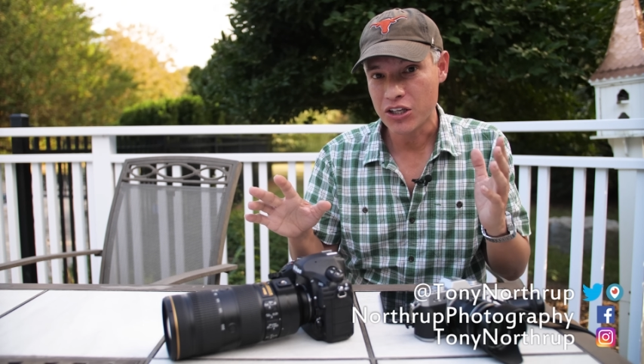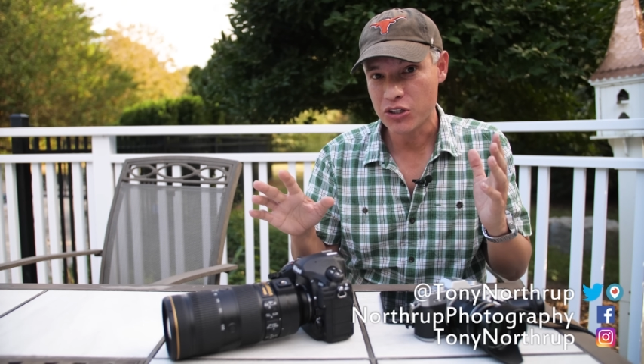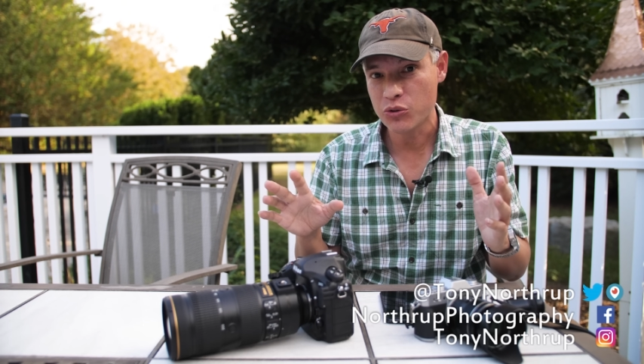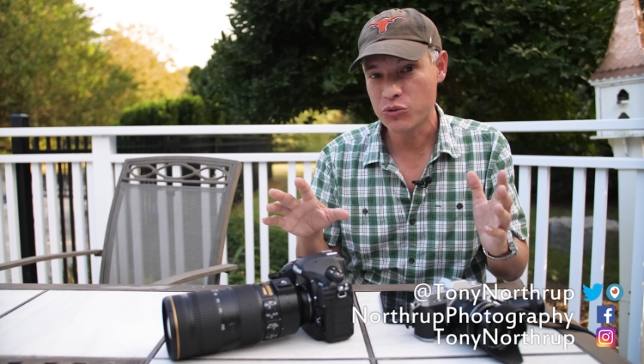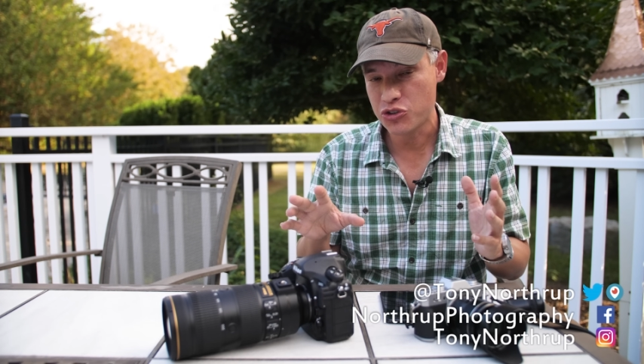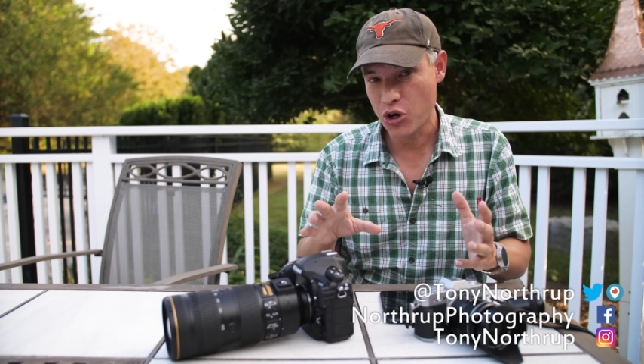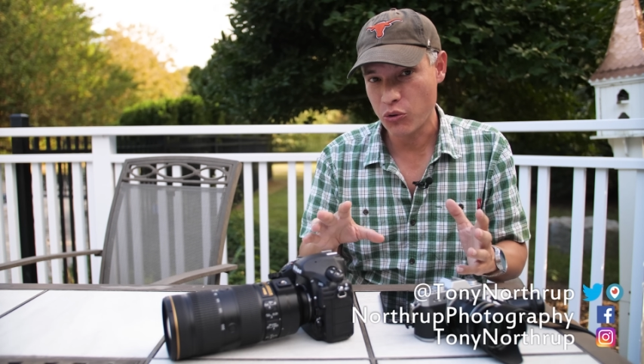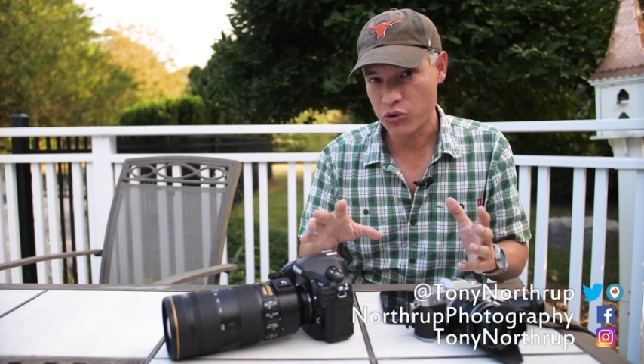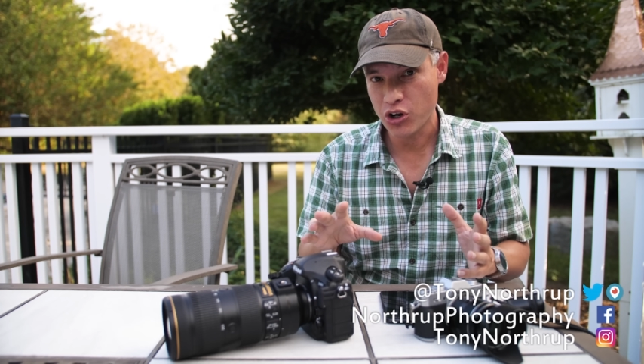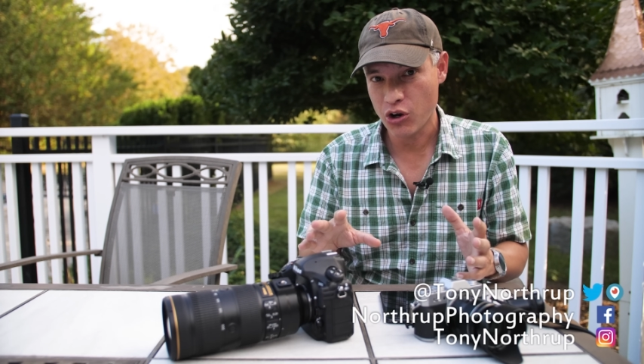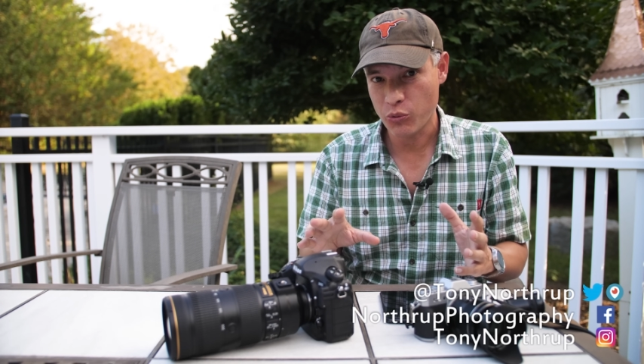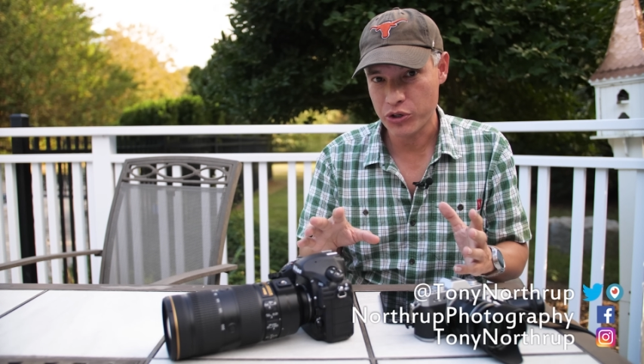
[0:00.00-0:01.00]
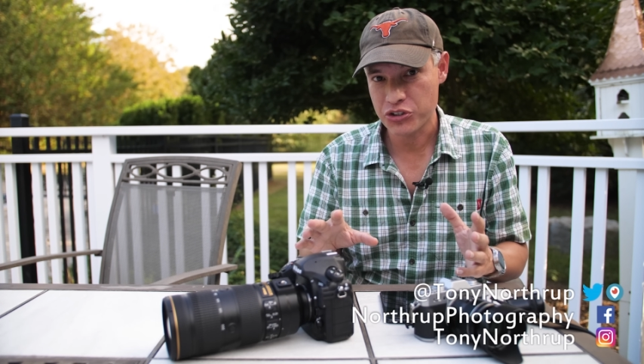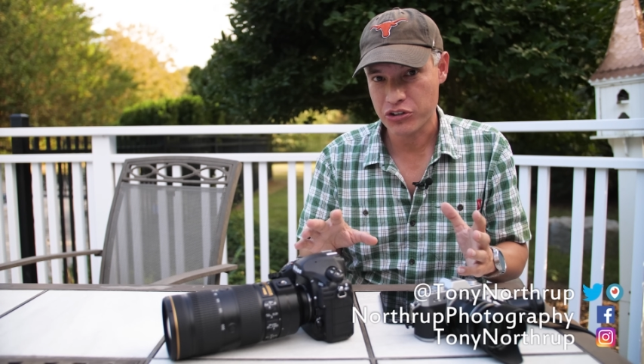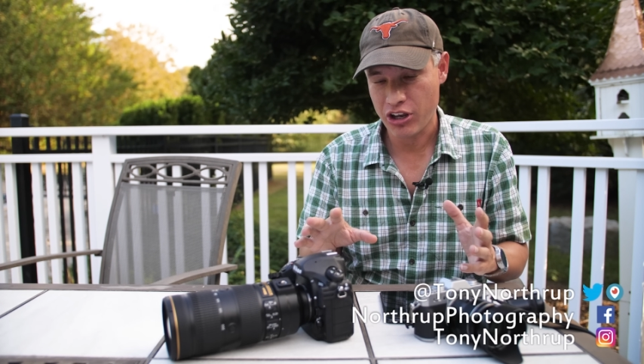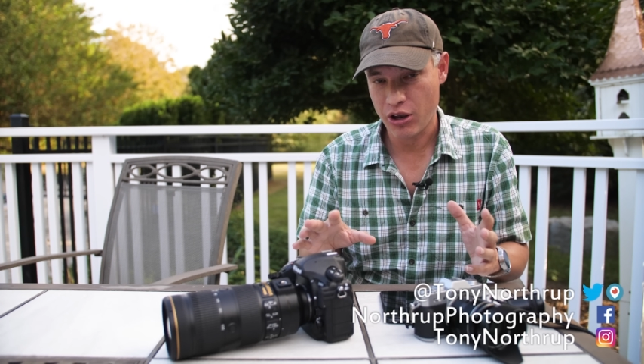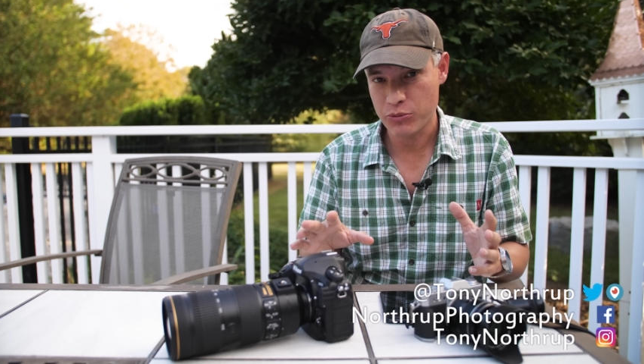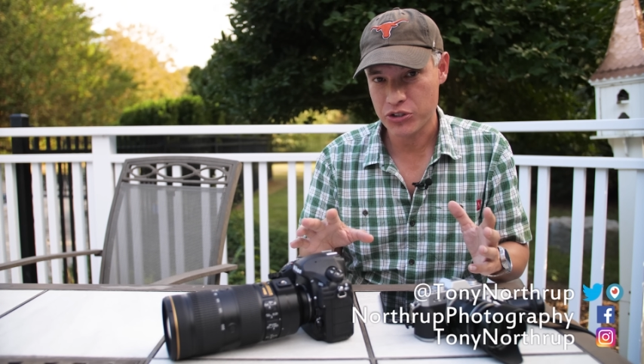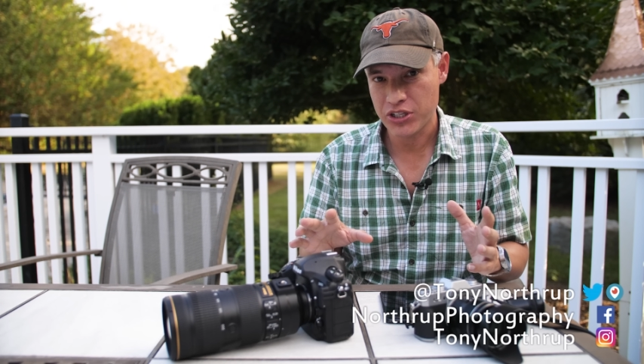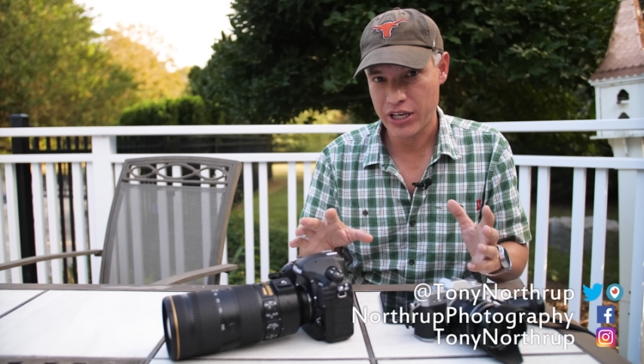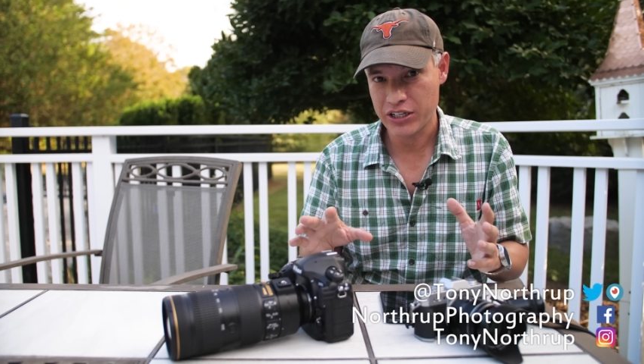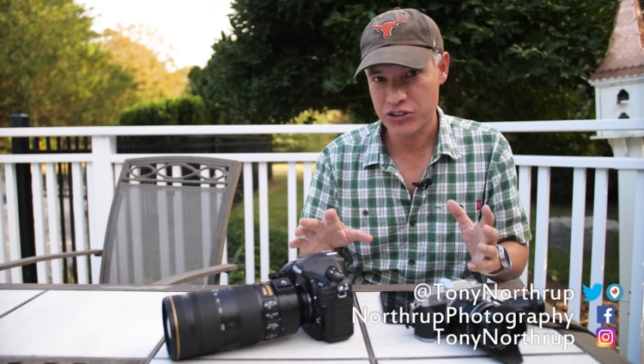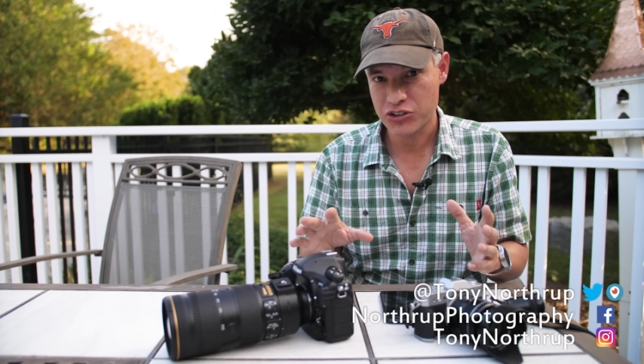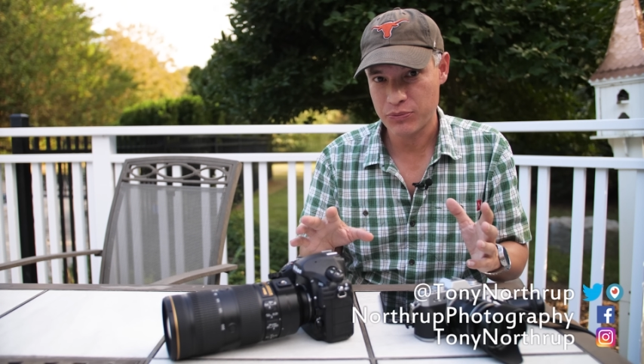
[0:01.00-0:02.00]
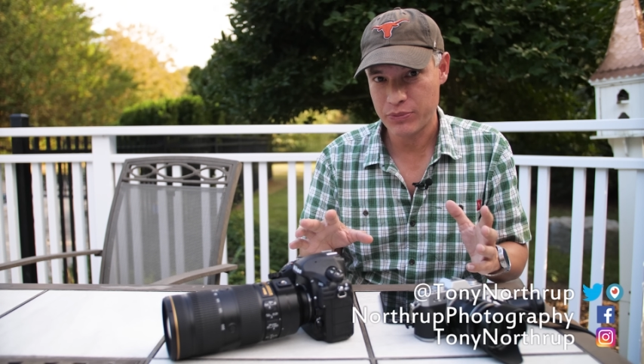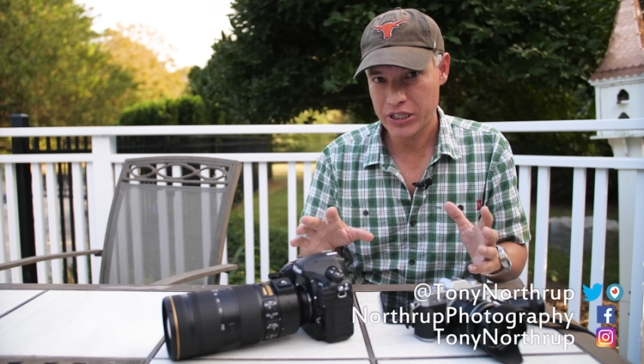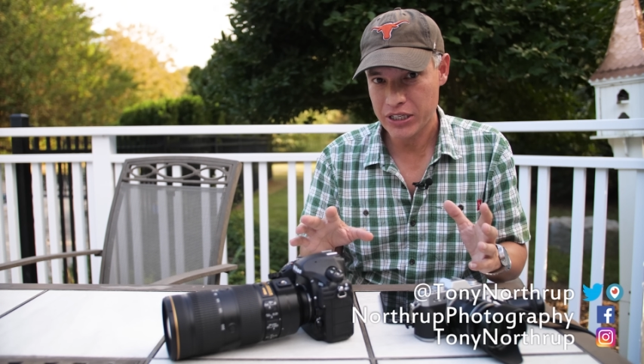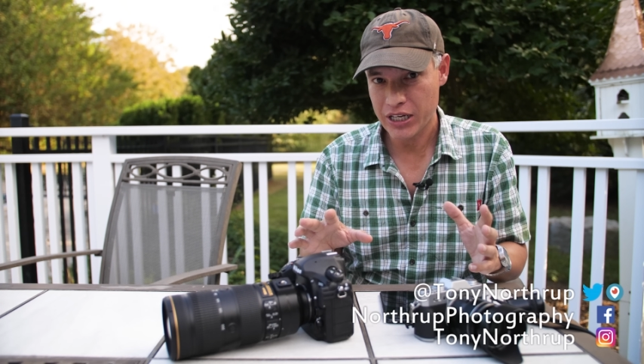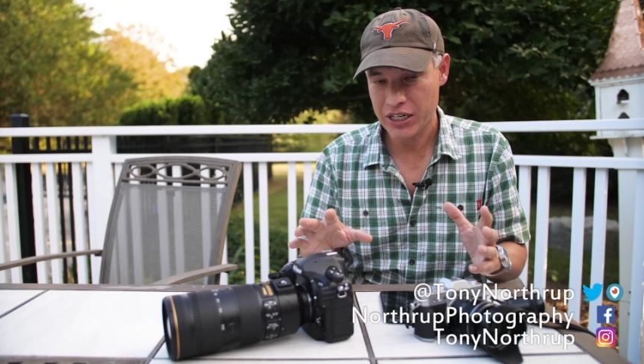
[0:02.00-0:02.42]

you don't know what your camera setting should be in